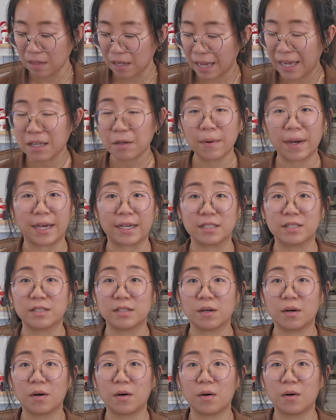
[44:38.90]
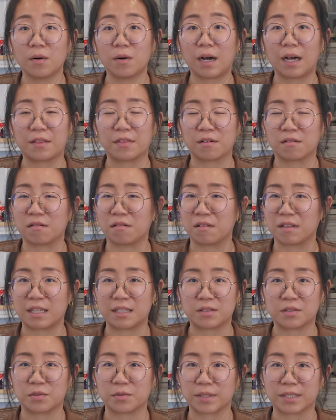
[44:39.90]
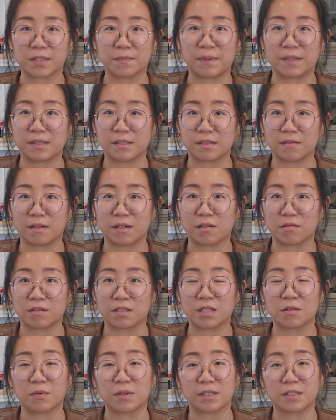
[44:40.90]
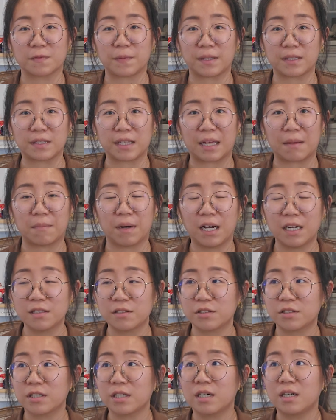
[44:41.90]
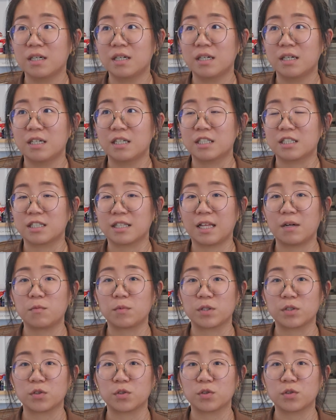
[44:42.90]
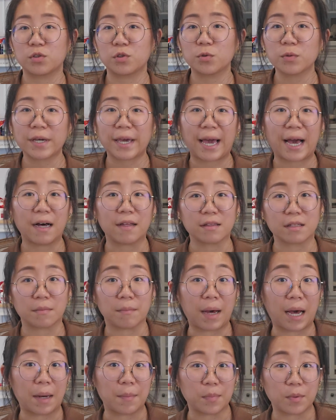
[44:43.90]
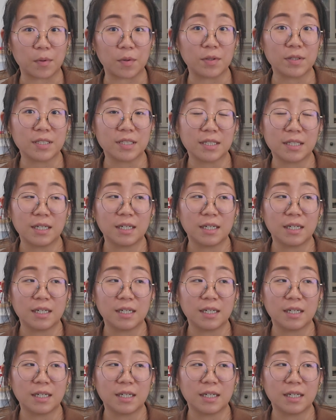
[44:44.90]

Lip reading: Anyway, so I thought, oh, that's too expensive. I don't really want to spend that much. So then we took out the mat board,